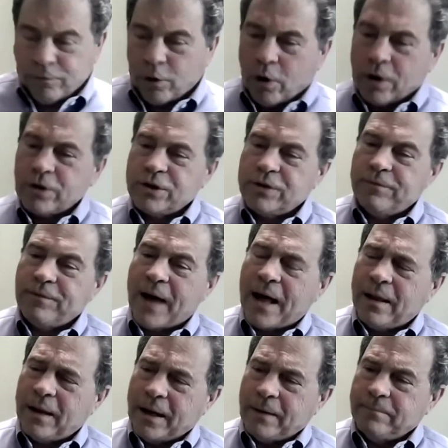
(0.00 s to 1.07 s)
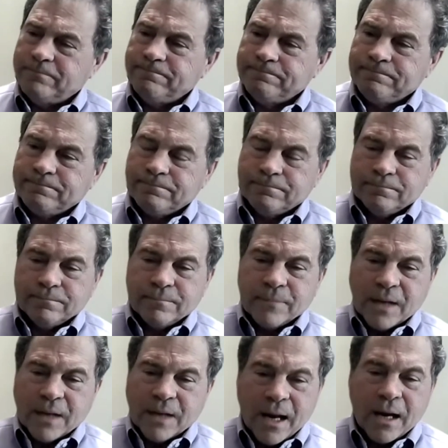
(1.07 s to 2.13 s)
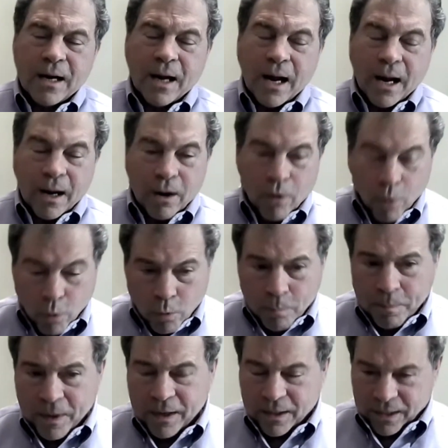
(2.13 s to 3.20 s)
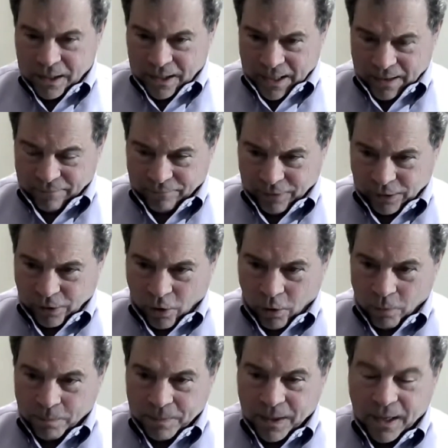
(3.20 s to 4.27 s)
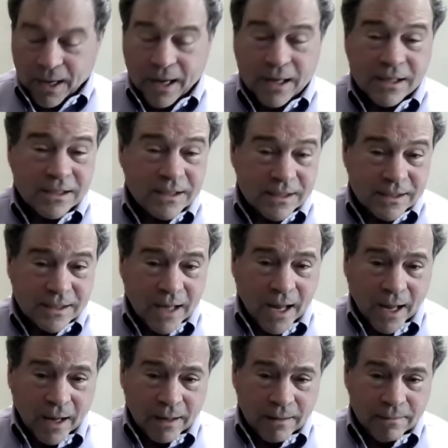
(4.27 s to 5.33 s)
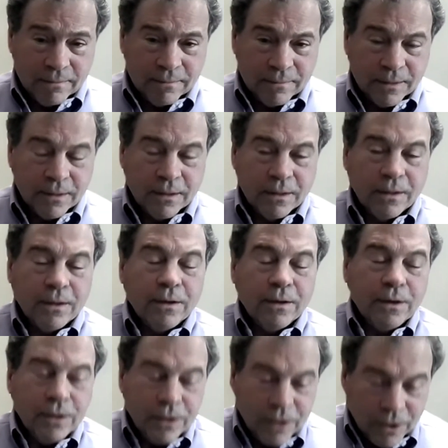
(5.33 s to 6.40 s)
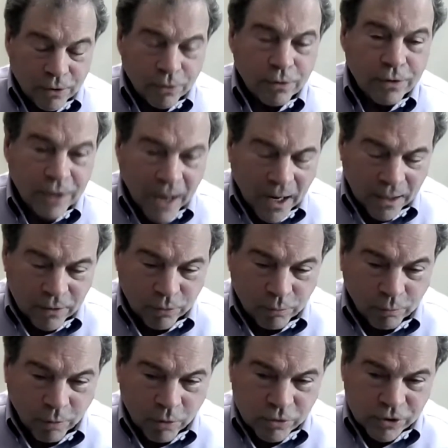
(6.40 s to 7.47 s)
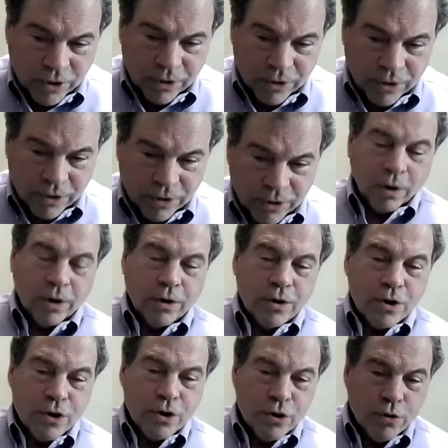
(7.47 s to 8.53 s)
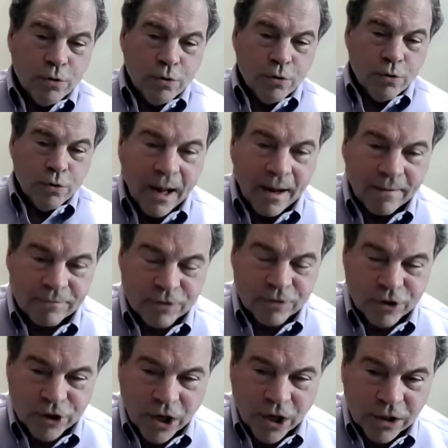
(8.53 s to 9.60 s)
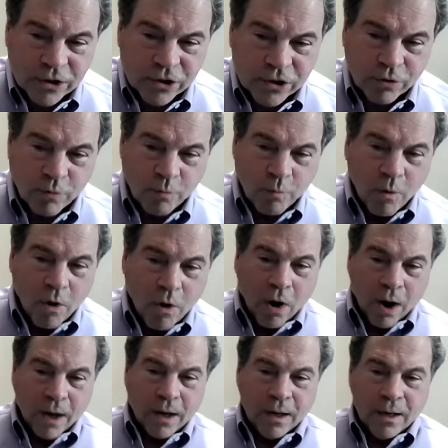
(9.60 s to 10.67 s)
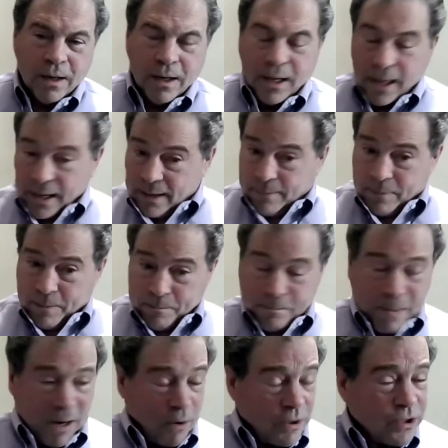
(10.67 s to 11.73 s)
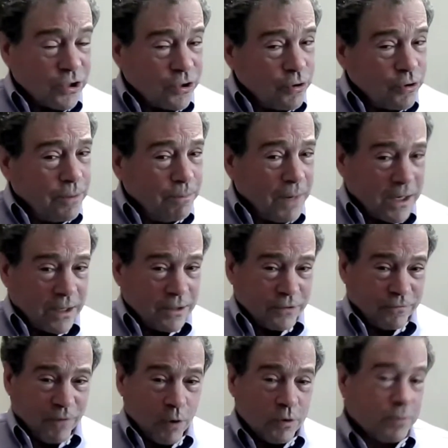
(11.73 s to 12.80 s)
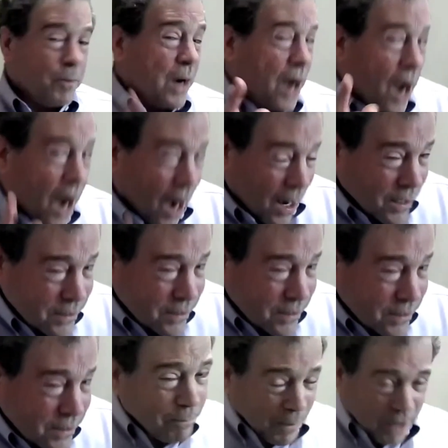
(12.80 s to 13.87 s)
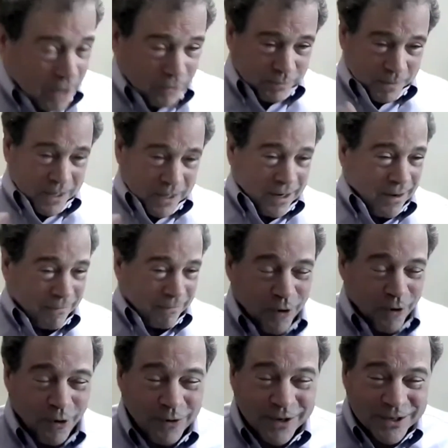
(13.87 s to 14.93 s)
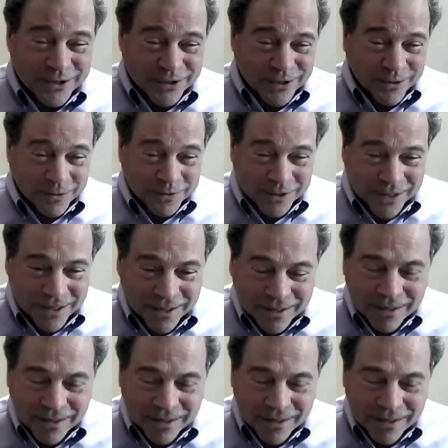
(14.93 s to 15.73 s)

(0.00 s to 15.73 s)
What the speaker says: Larson Valley. And I opened the envelope and it said, Dear Dr. Rosenthal, You have just won. And I'm embarrassed to admit this, folks, but honesty compels me after all these years.